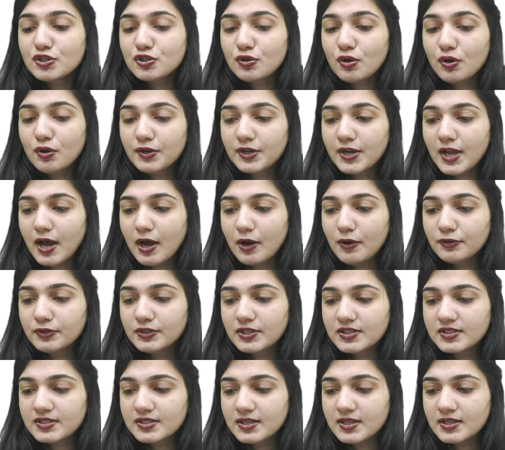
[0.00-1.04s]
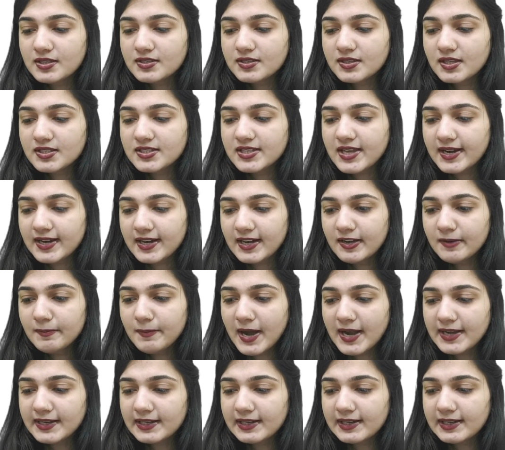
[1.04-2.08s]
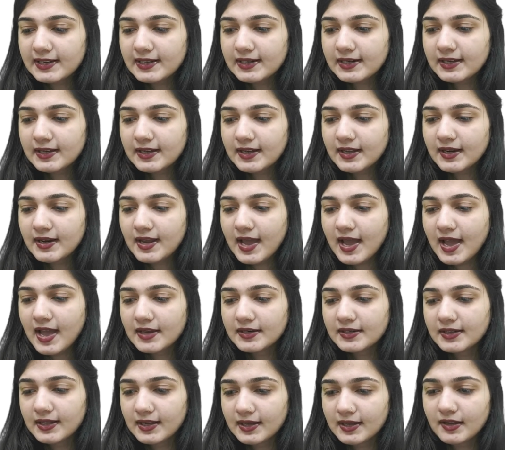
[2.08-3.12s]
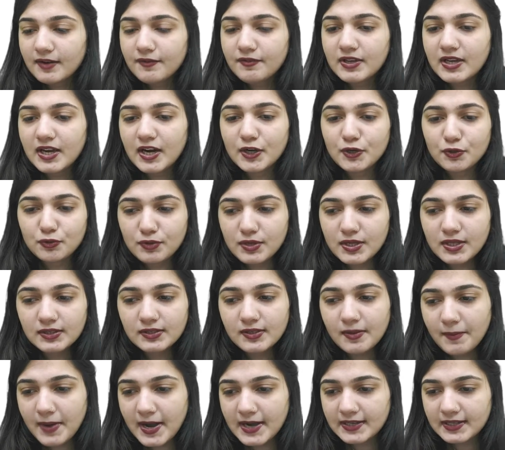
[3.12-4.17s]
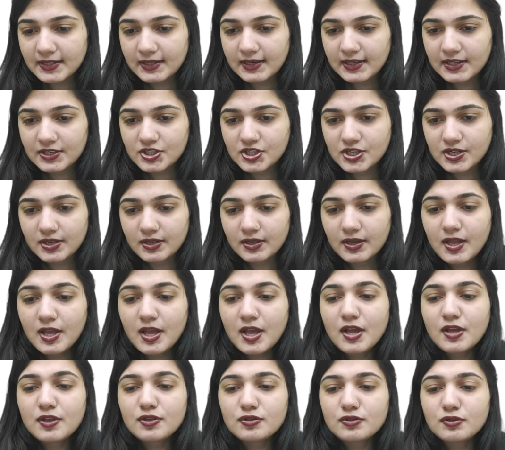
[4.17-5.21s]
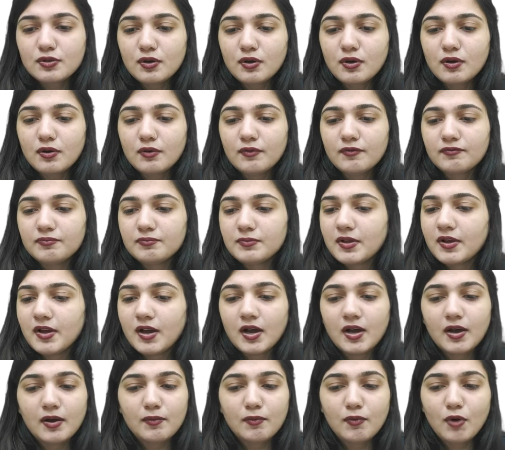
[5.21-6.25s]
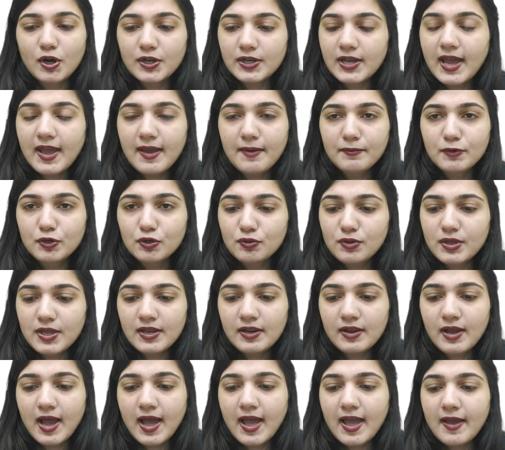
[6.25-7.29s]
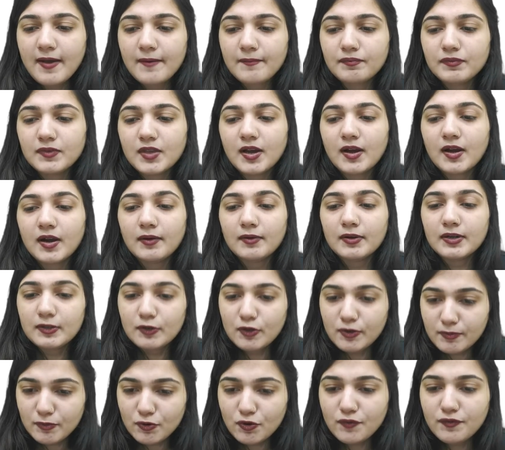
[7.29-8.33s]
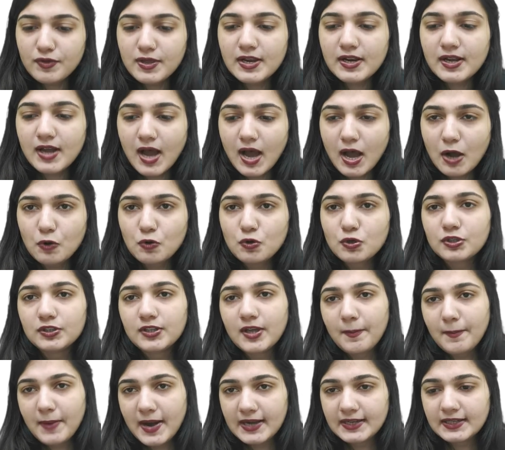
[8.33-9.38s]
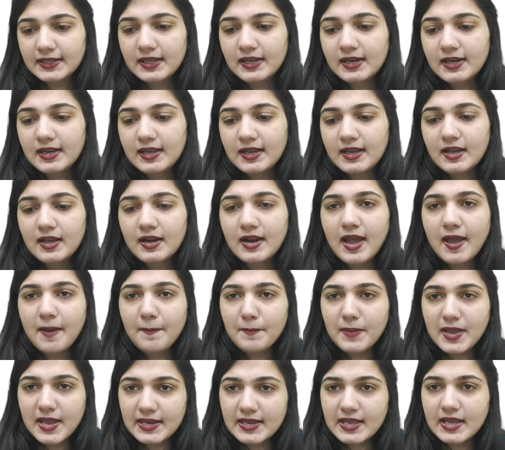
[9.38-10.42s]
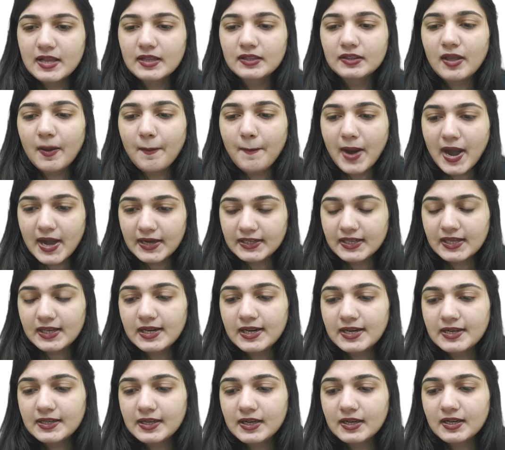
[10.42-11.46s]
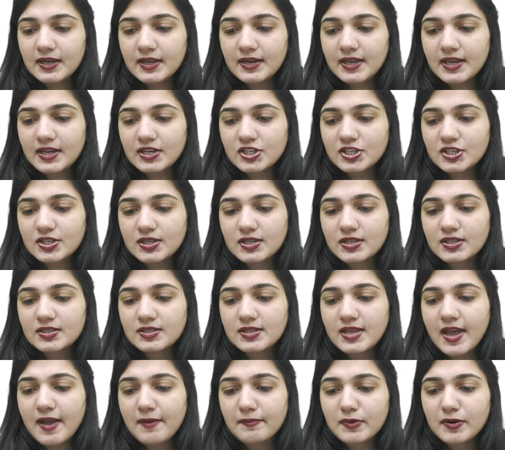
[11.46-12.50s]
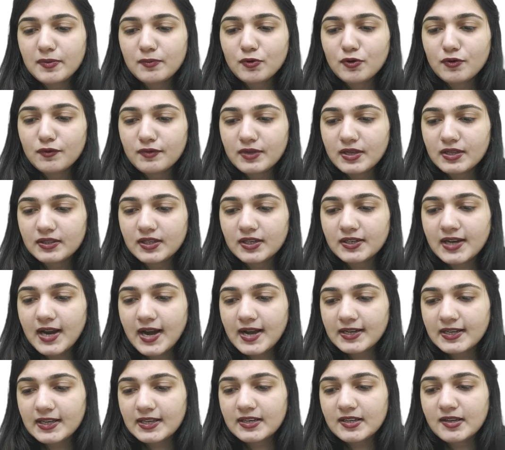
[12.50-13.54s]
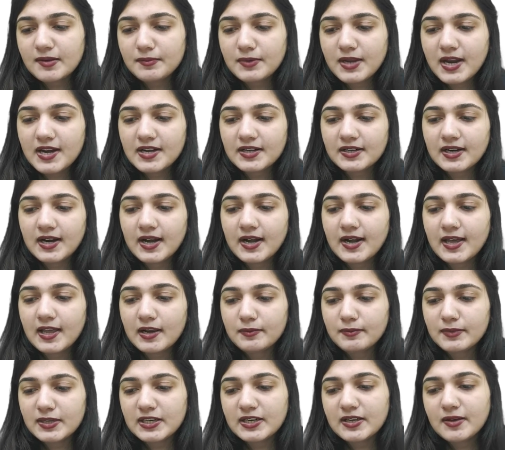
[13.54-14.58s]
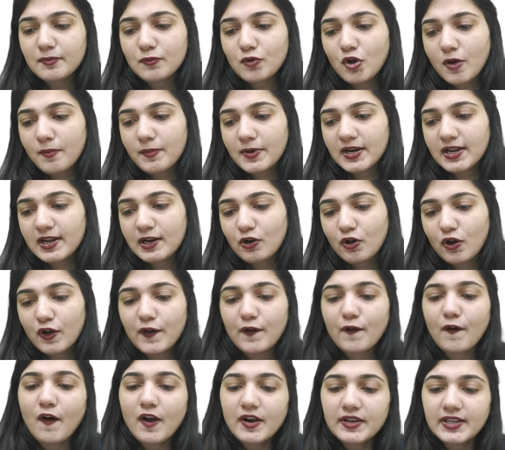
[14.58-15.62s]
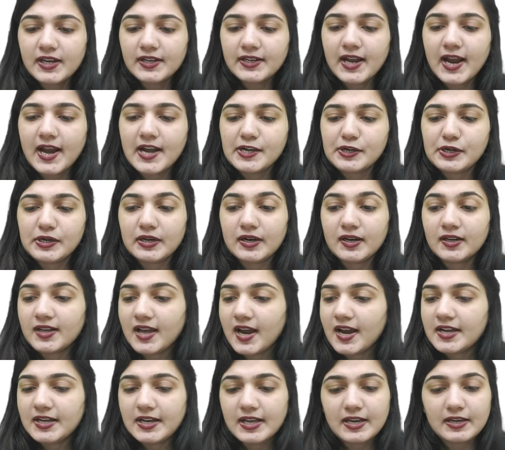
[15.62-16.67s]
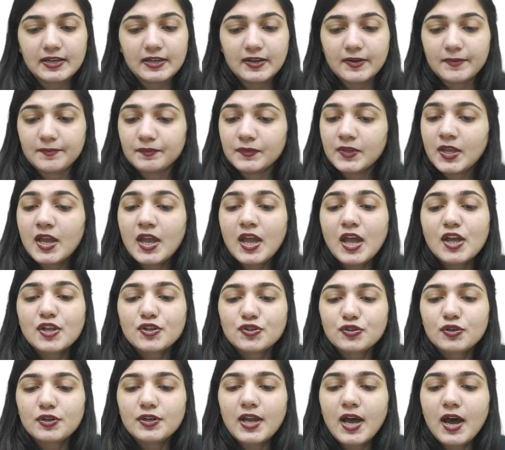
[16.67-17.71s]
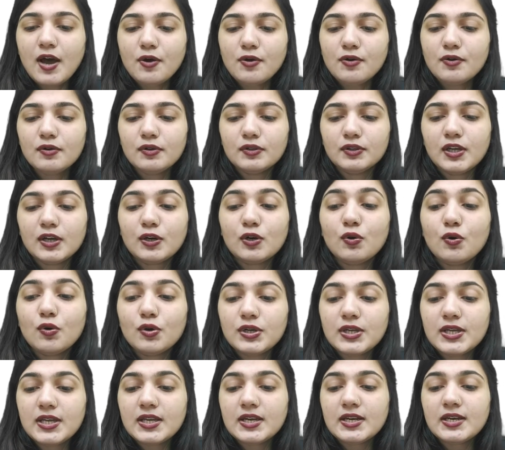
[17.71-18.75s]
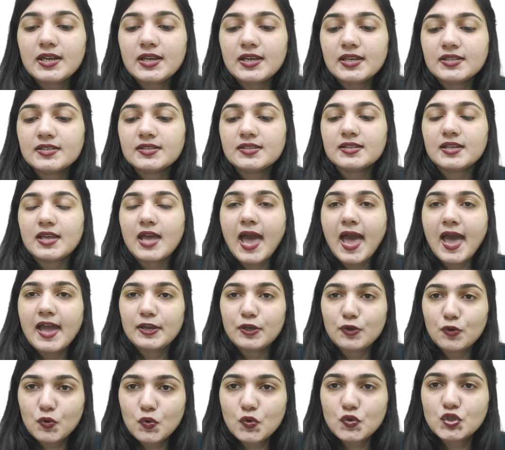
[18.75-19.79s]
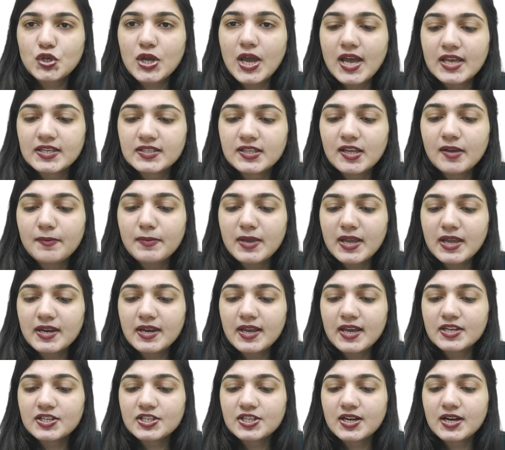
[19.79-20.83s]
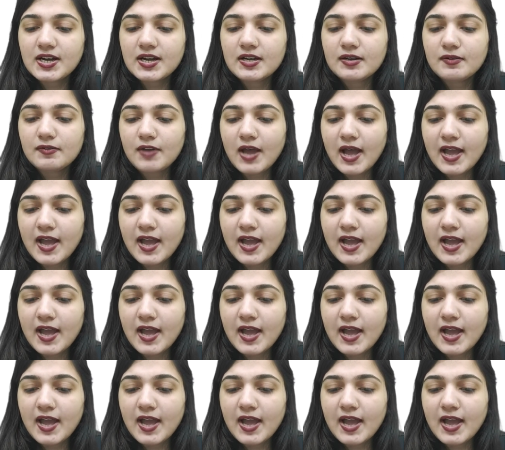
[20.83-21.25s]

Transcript: so now this is the second metallic layer and here we are doing the metal etching so uh, what I am doing I am uh, removing out the metal layer I am making the metal interconnections I am removing the titanium nitride aluminium copper alloy or the tit uh, titanium so now the chlorine is used as the main agent